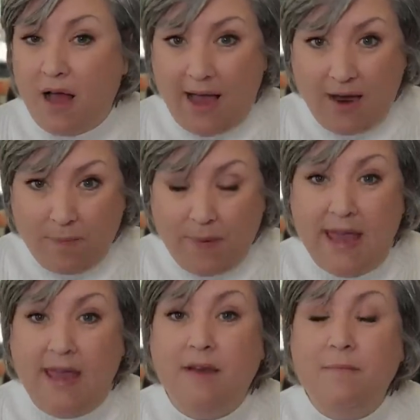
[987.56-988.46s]
higher
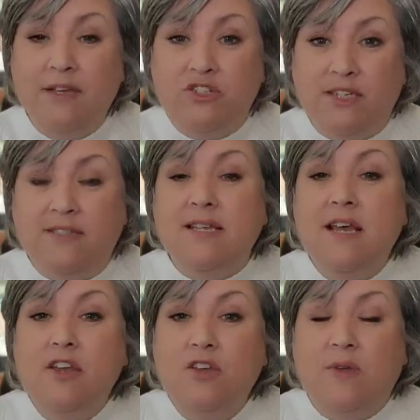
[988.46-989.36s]
paying missions,
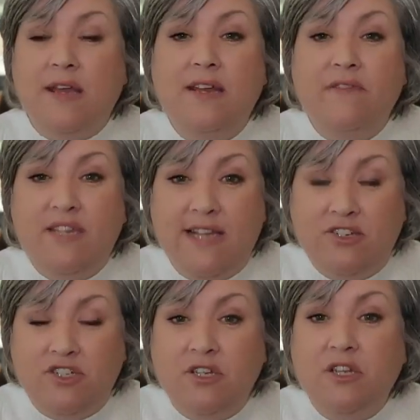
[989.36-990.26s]
you'll get an
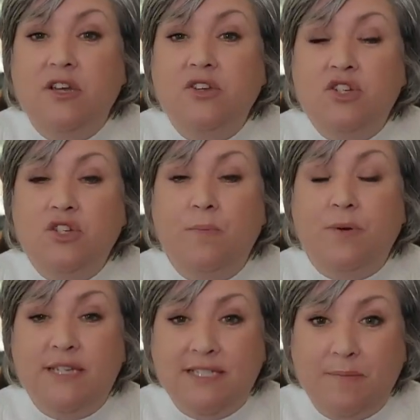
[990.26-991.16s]
invitation to
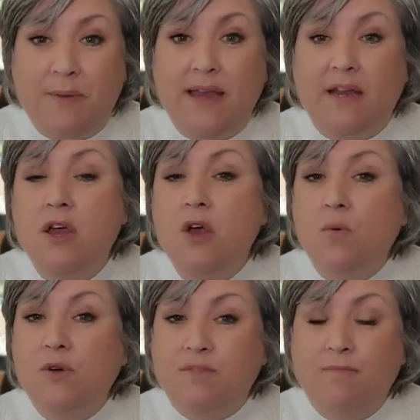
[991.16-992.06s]
participate,
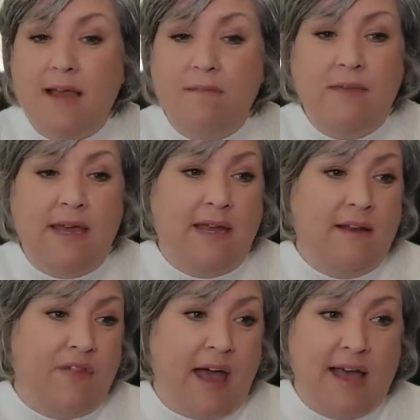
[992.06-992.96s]
which might
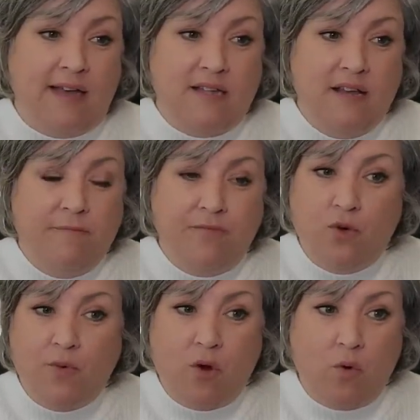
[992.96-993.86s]
mean that
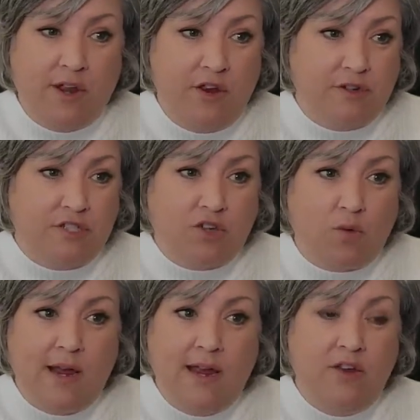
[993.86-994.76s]
you're recording your
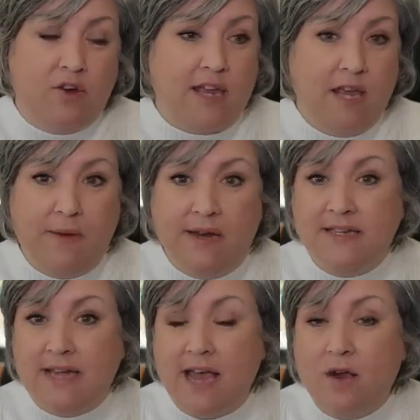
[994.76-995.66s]
screen, you're keeping
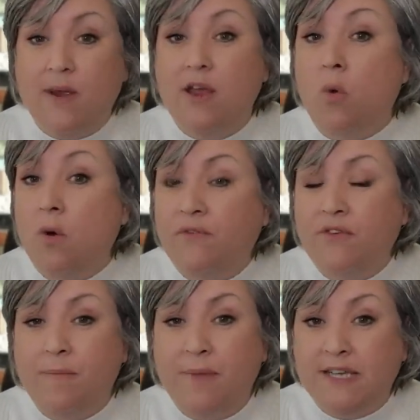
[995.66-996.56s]
a diary, or
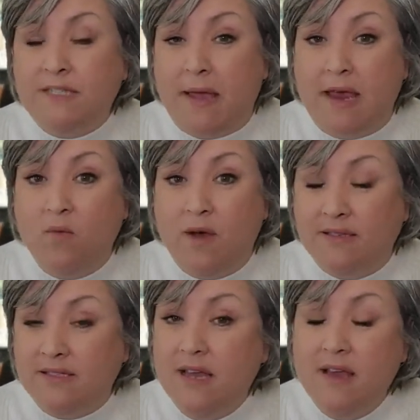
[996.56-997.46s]
for the biggest paying
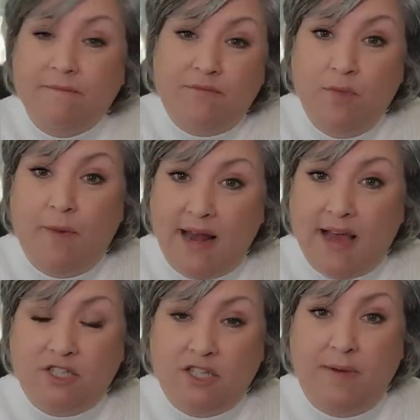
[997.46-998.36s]
ones, you might
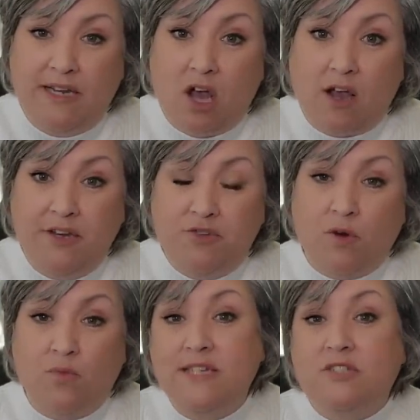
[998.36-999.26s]
actually be talking
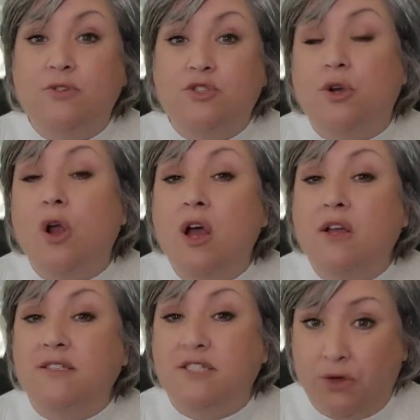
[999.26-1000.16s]
to a researcher
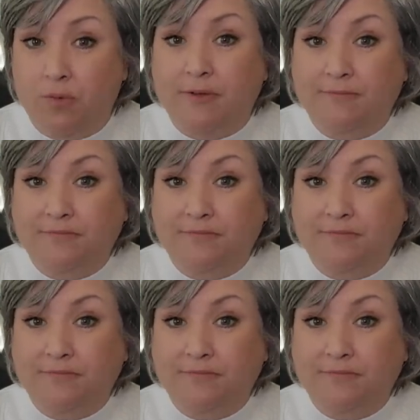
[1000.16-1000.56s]
on Zoom.